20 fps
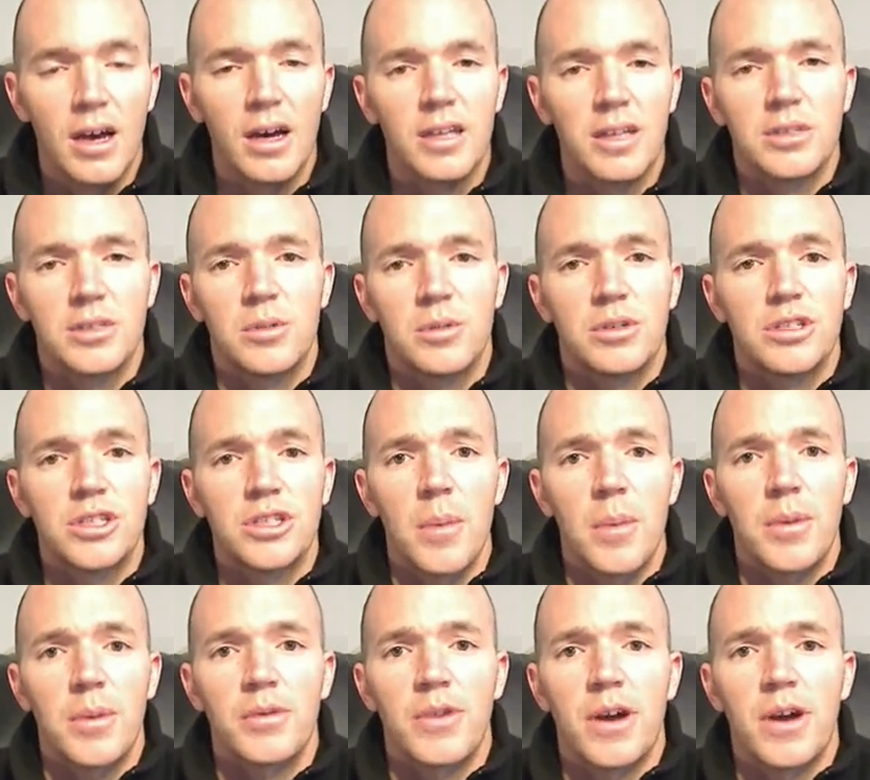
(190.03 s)
So when you're
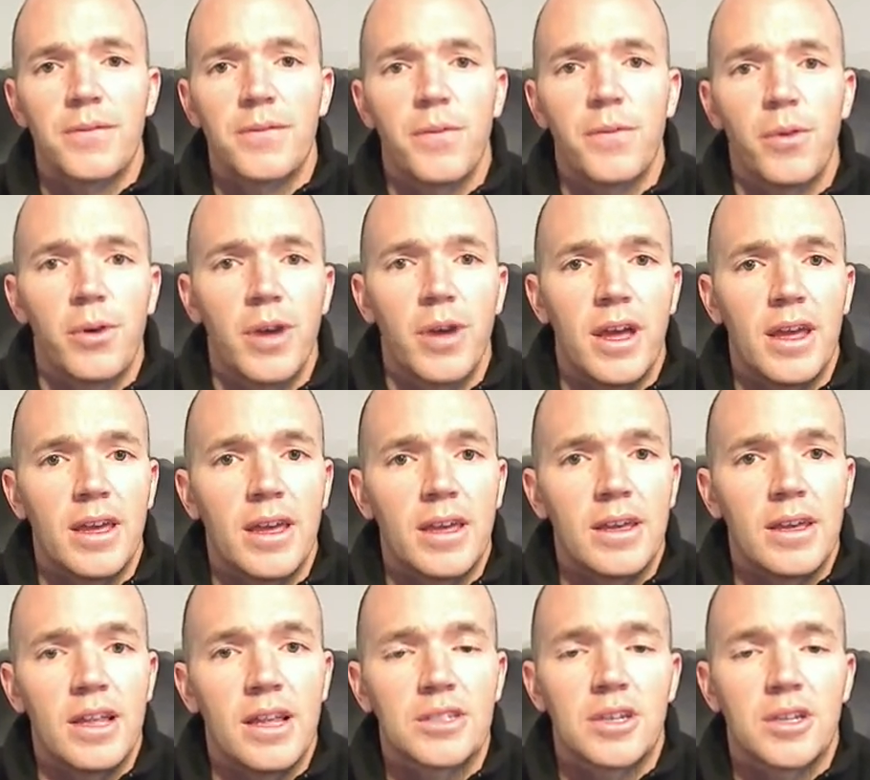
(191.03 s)
shopping around for a
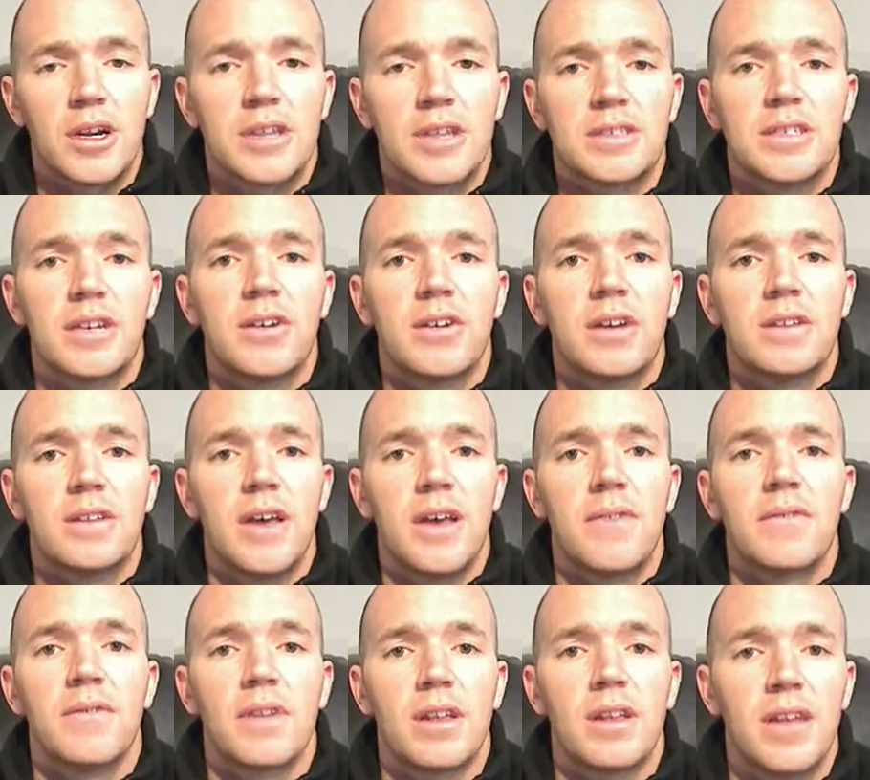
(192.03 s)
electronic cigarette,
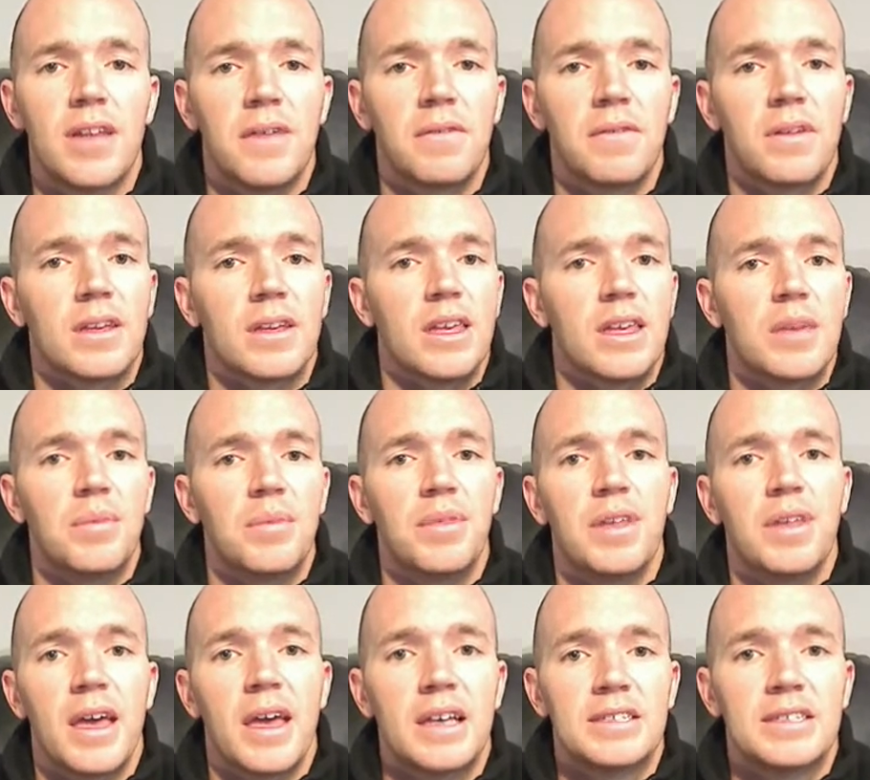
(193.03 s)
definitely keep
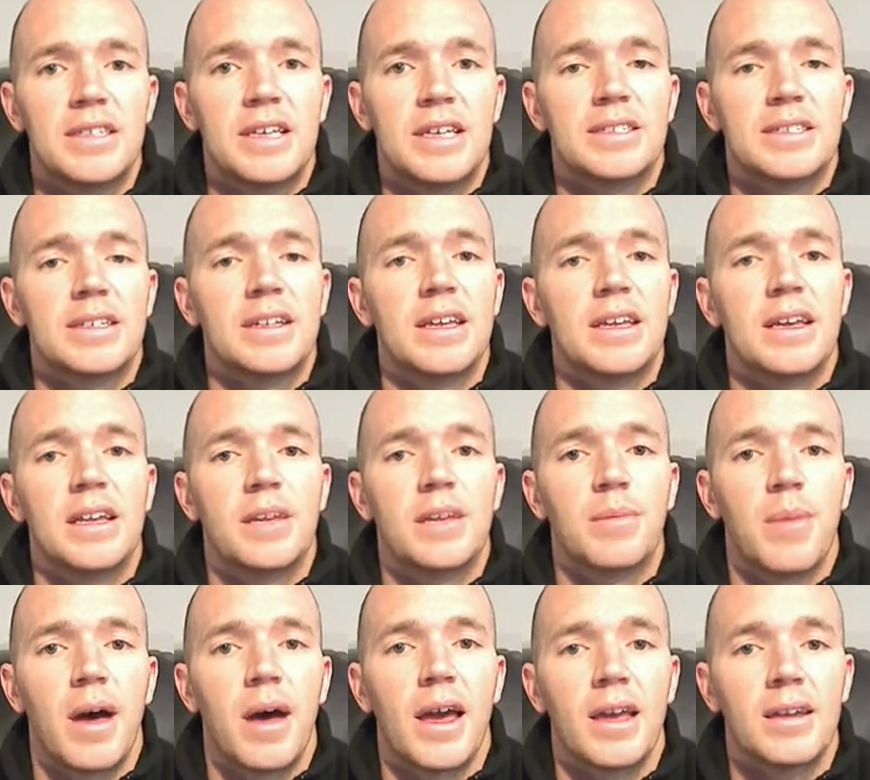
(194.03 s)
the SS Elite in
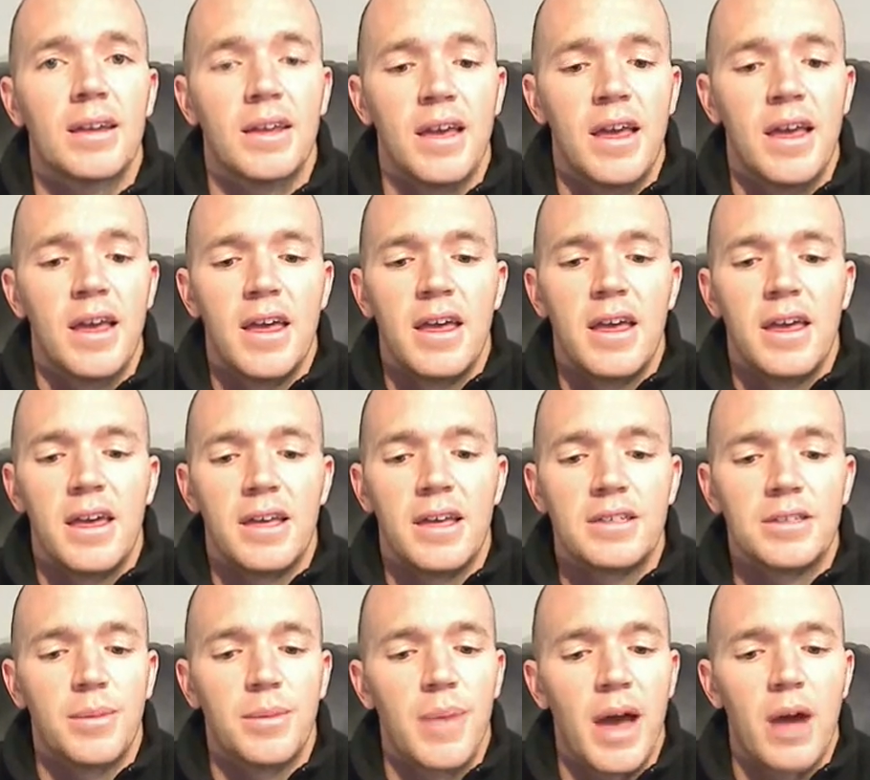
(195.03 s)
mind.
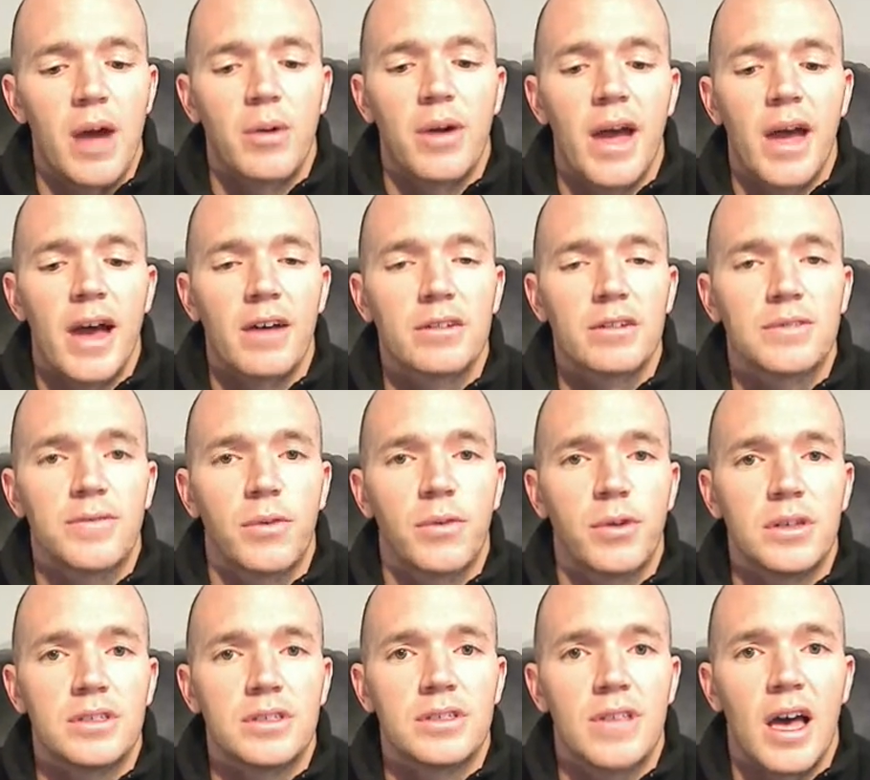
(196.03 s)
It's a powerhouse for
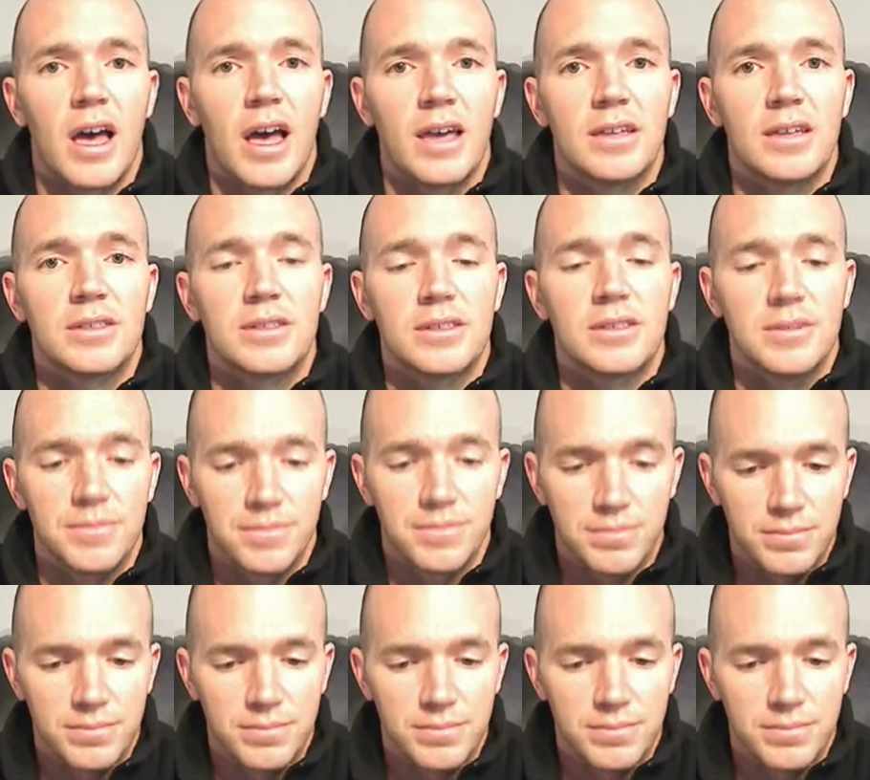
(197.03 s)
its size.